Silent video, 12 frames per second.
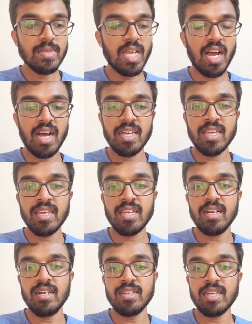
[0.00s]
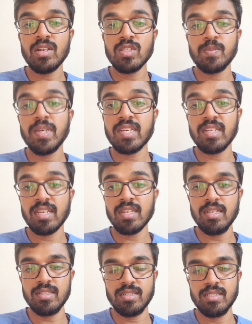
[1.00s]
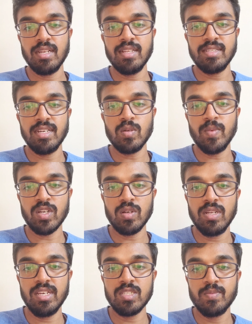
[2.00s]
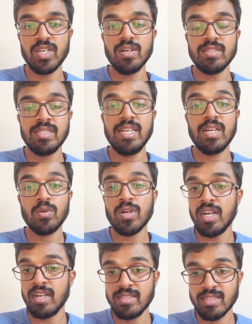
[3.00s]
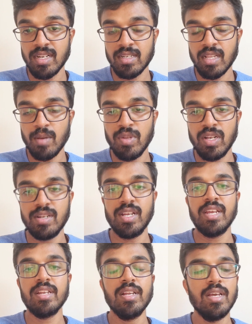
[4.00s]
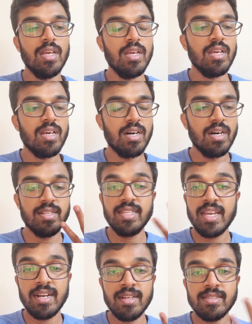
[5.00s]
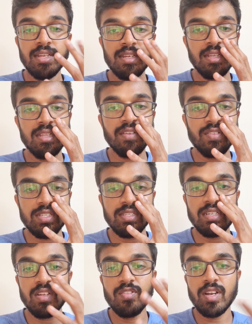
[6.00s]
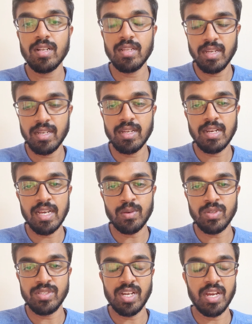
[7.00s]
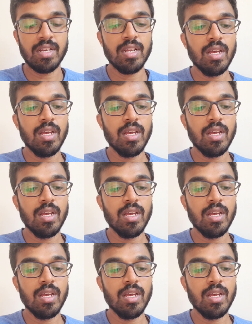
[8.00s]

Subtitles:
I need to speak in English, let's say, to my colleagues because they don't understand Tamil, right? They understand Hindi, which is a different Indian language, right?